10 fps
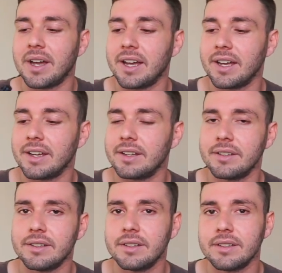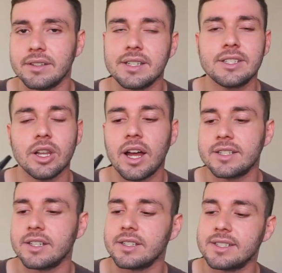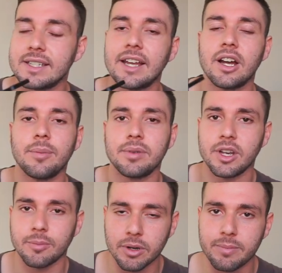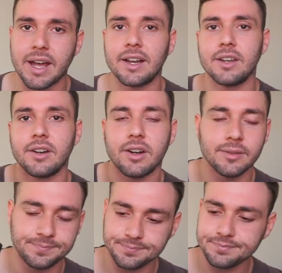it's a lot to set up, you know, put back in your